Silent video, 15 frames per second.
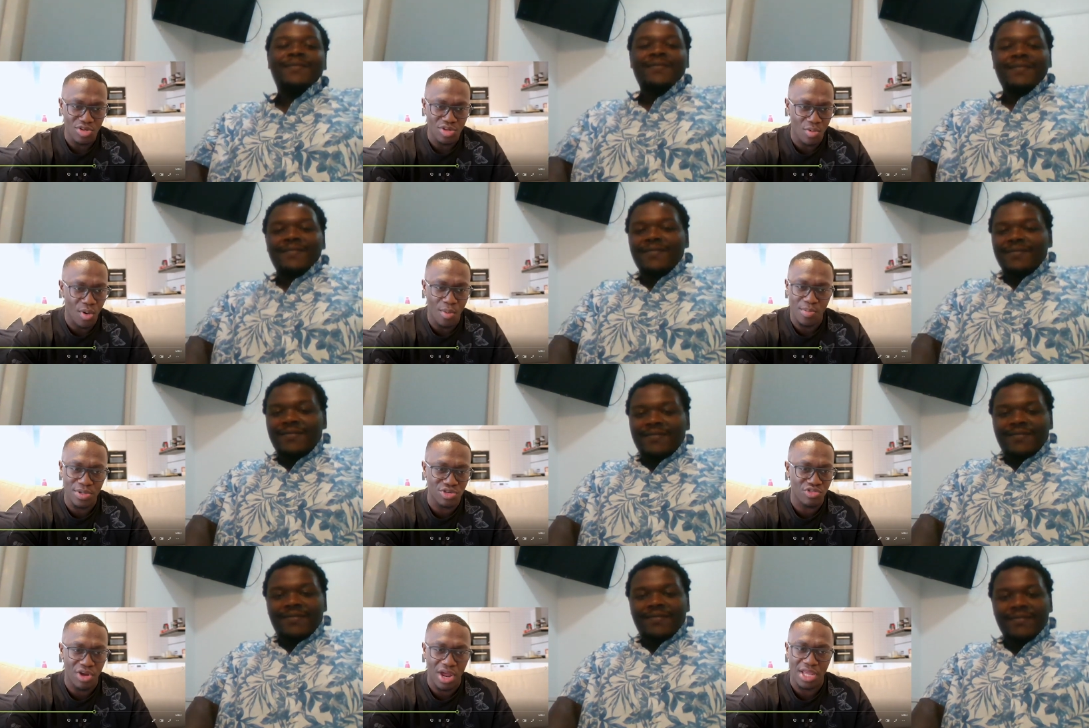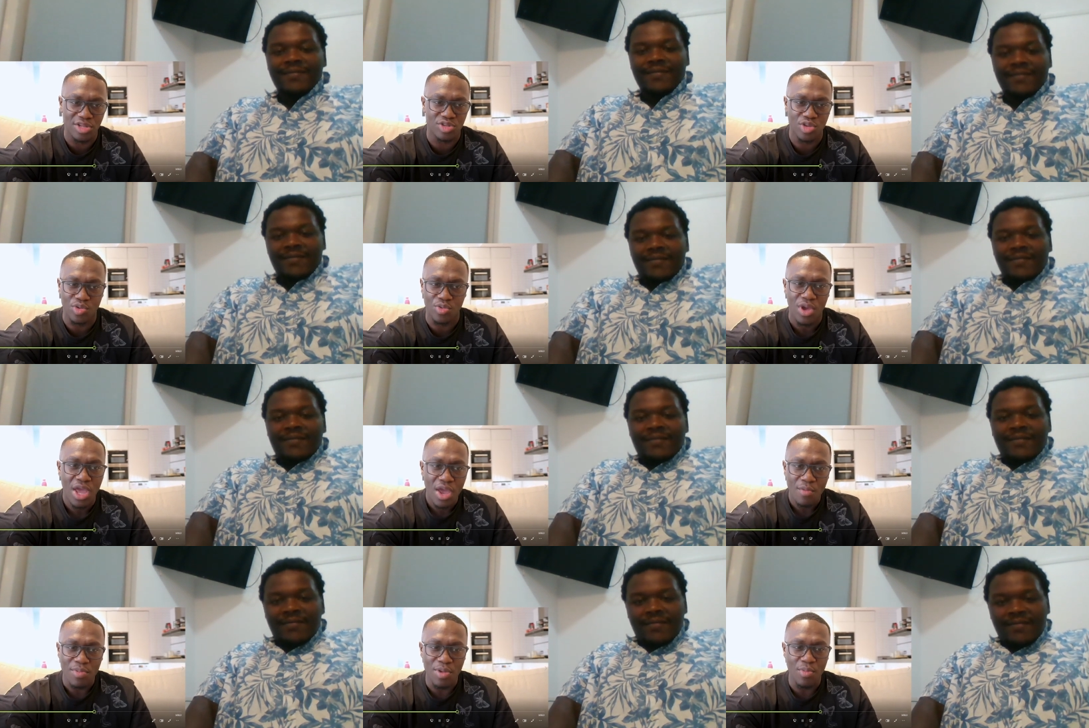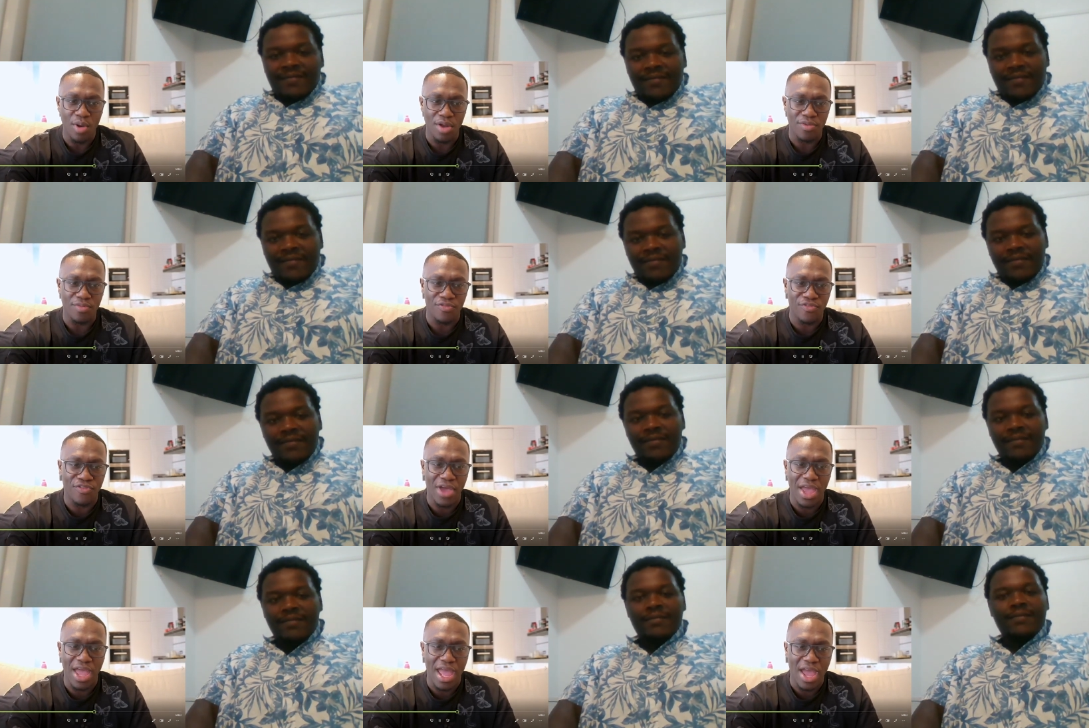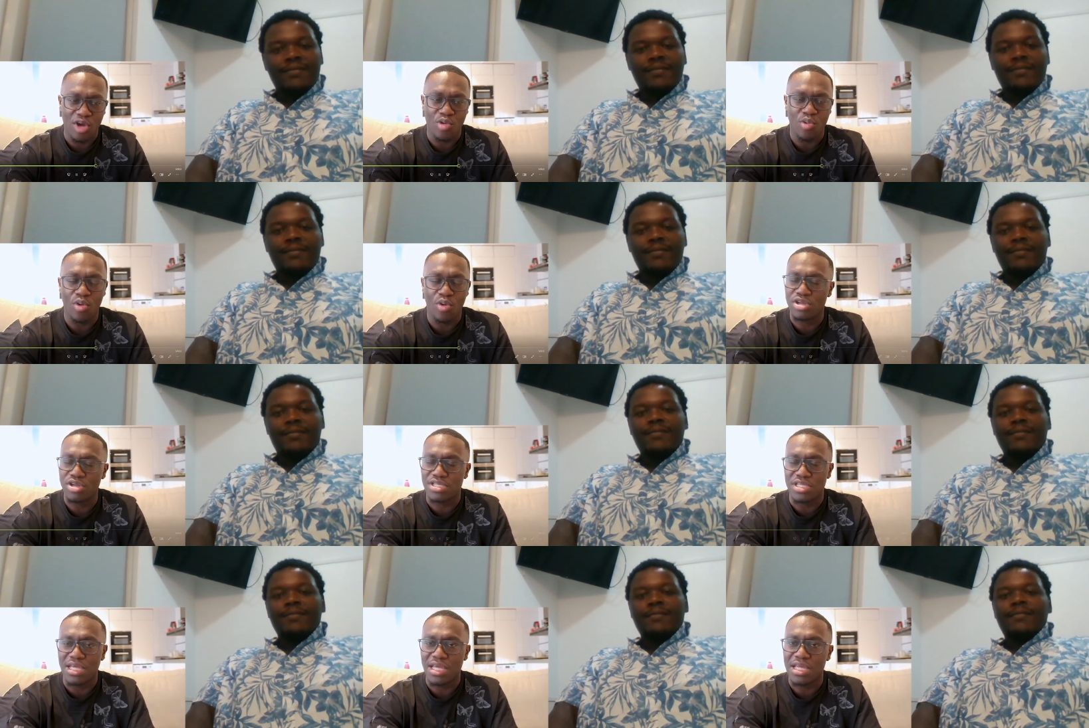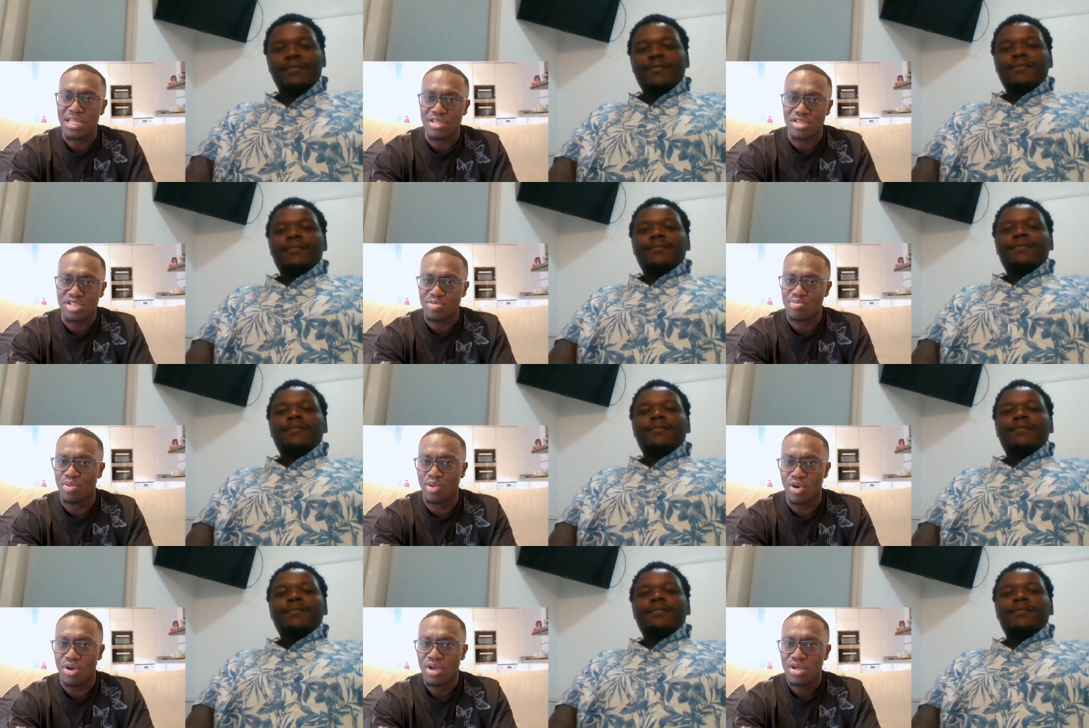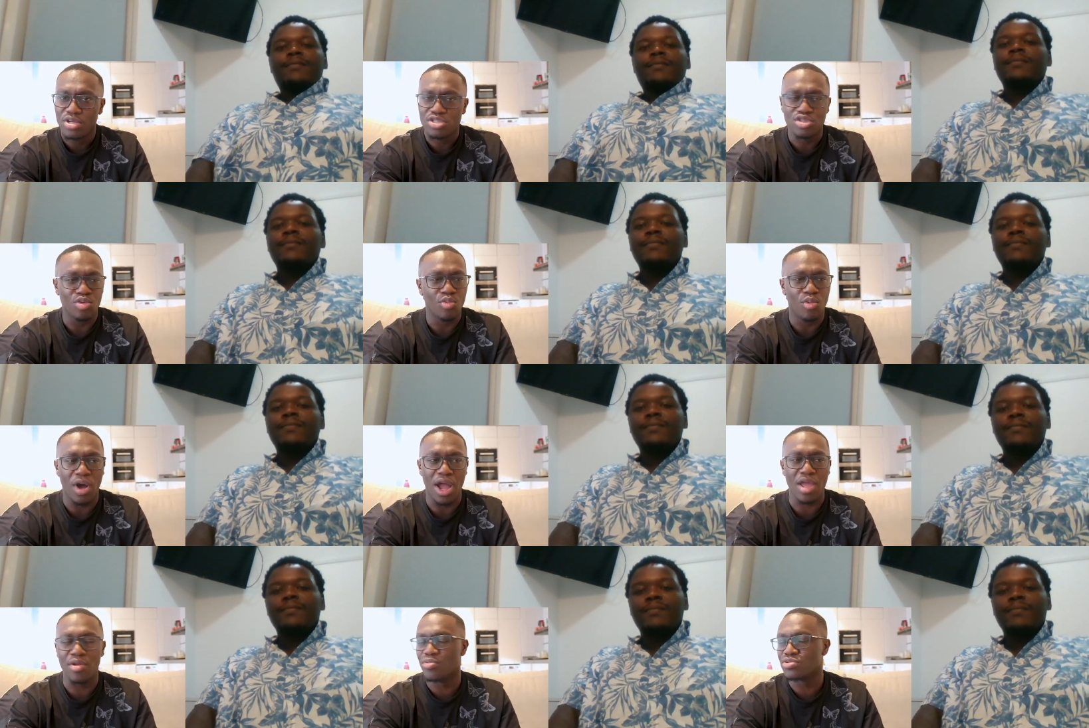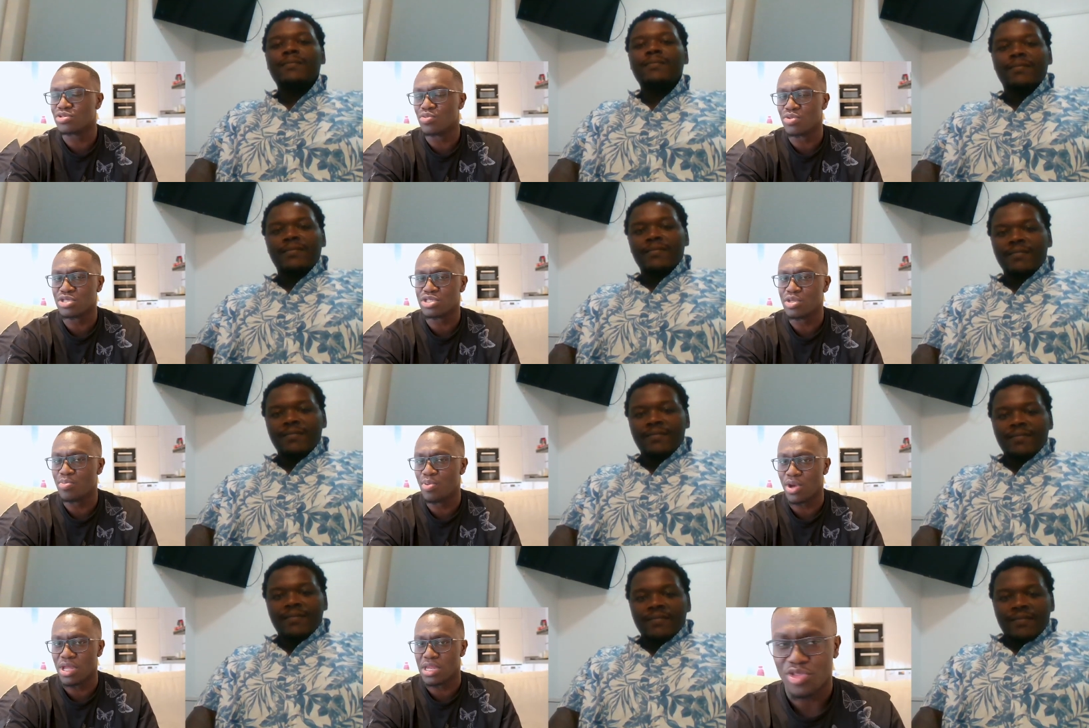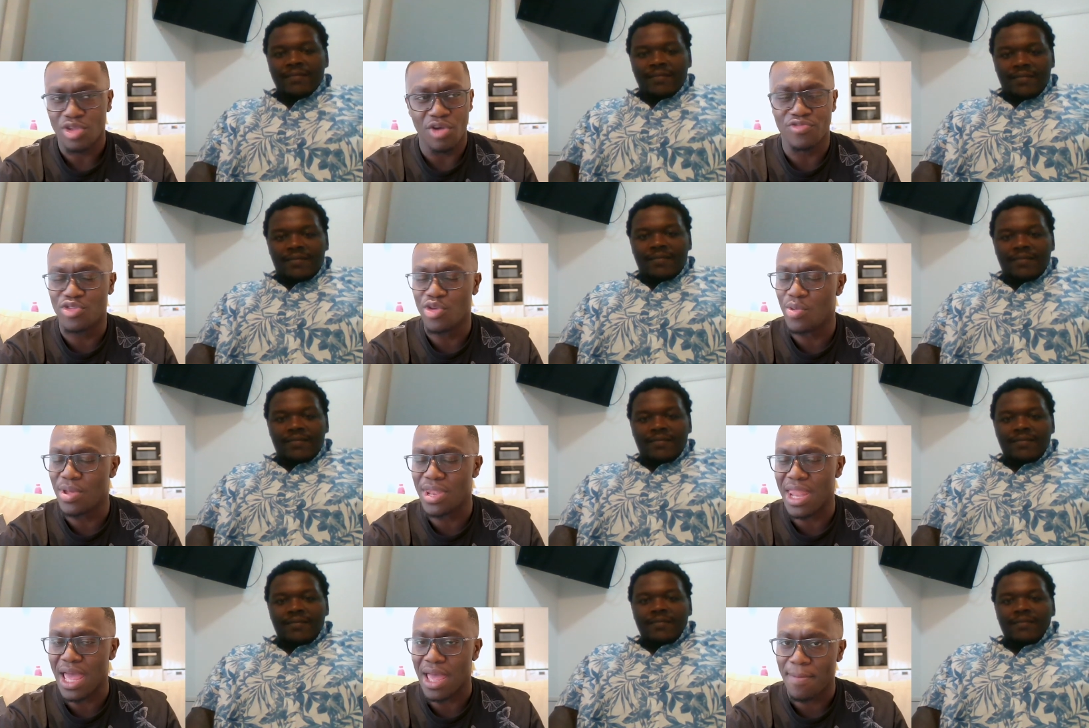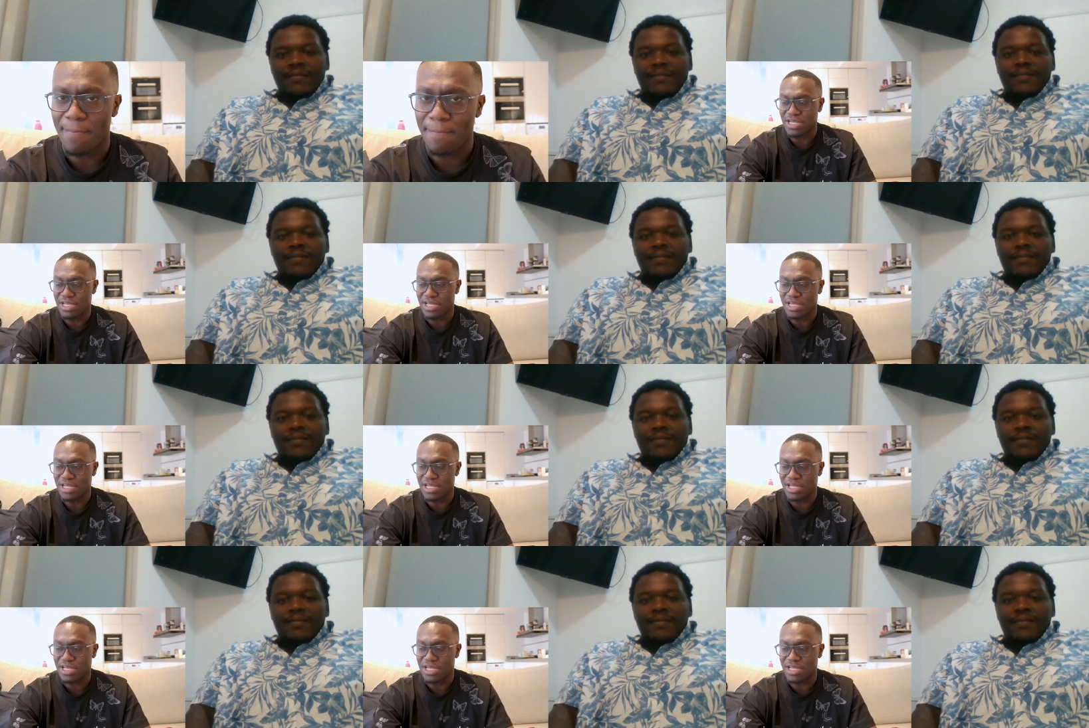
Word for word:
Speaker 1: not what we try and do. We want fair equality in the sport. So why so what's the point of doing that?